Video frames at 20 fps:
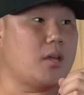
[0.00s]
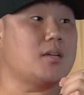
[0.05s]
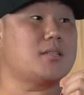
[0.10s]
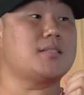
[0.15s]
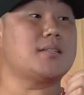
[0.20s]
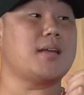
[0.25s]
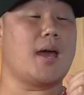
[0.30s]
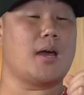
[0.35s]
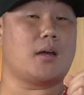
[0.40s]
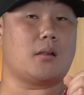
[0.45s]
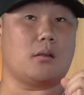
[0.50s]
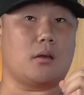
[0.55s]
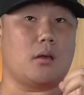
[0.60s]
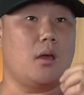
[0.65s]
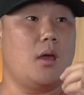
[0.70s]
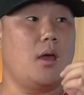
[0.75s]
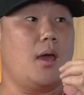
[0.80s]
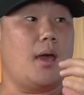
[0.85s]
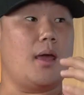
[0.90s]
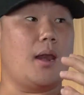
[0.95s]
Exactly.
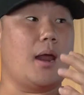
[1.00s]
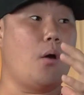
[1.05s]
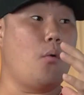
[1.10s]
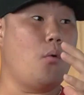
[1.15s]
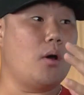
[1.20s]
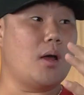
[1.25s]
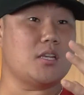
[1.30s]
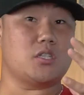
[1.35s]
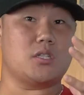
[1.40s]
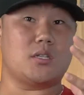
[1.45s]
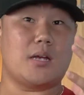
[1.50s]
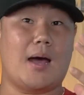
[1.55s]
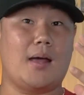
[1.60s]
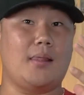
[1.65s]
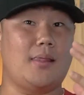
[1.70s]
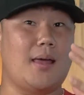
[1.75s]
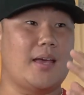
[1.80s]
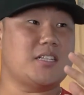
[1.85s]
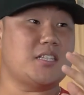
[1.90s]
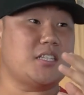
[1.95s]
And I
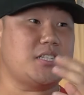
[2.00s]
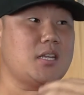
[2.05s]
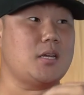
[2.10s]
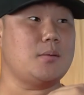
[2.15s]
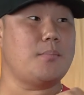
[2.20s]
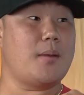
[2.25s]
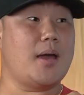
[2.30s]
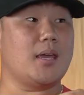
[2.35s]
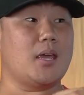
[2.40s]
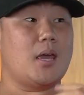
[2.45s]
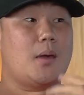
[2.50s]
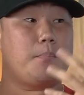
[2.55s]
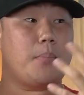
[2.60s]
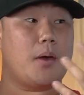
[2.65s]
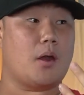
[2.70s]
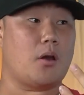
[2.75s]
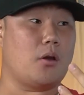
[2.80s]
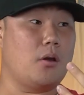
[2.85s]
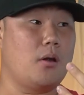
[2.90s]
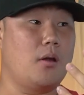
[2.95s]
like seeing my get
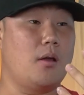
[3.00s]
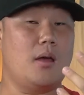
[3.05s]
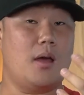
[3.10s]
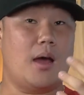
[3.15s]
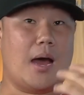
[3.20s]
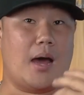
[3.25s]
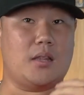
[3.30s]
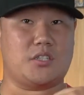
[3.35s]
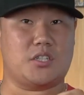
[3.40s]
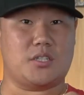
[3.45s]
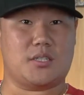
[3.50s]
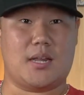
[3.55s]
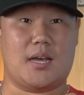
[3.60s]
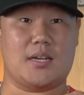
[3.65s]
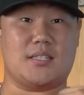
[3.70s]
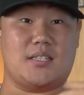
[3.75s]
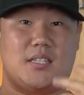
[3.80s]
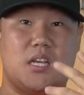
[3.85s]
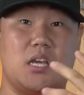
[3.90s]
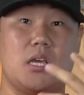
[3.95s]
better. I just
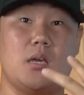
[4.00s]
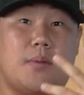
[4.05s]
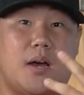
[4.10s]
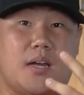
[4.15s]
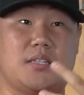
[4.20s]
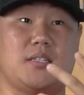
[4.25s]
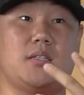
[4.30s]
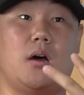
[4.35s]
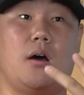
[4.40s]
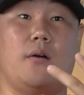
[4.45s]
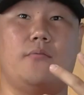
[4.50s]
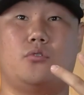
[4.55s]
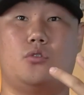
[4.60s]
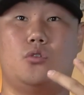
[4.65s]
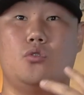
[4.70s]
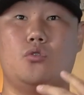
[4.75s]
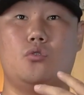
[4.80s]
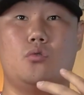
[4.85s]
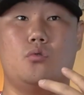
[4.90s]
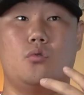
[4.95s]
like seeing myself
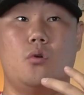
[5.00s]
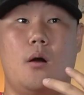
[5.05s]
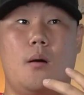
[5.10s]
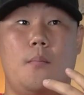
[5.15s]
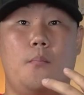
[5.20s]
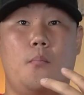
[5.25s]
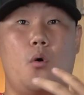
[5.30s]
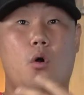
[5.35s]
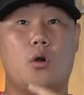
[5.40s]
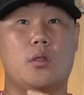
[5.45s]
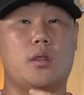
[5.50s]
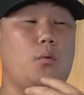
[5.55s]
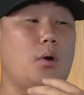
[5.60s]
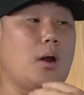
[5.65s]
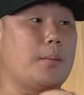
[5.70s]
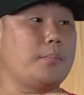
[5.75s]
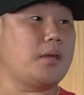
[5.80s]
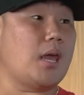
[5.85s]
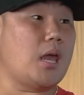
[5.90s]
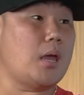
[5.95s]
do more than
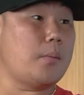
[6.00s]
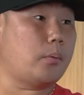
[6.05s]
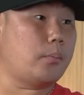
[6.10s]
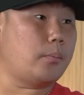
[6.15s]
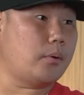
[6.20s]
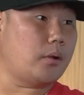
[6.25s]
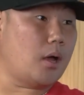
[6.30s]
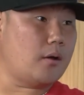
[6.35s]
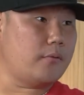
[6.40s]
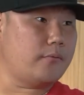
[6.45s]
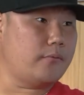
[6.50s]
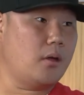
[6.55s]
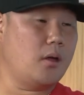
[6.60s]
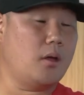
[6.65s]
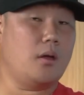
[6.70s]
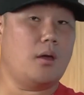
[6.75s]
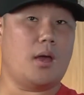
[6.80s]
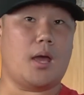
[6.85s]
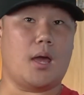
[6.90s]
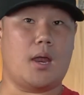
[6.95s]
what I'm capable of.
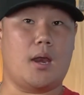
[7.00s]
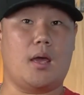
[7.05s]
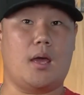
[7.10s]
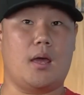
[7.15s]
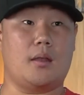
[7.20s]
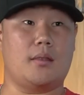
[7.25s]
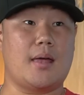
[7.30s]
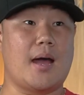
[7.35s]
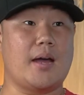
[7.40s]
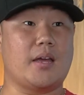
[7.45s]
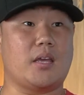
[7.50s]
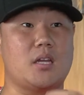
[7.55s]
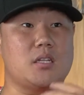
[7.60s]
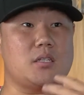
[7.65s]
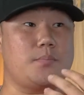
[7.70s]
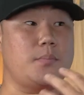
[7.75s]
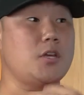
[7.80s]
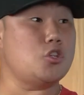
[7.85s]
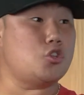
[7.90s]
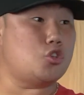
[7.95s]
And that
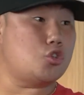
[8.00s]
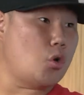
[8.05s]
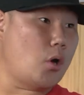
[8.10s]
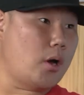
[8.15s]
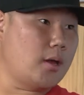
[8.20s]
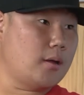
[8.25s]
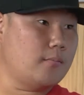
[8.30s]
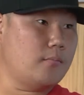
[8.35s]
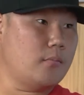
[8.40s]
gives me joy.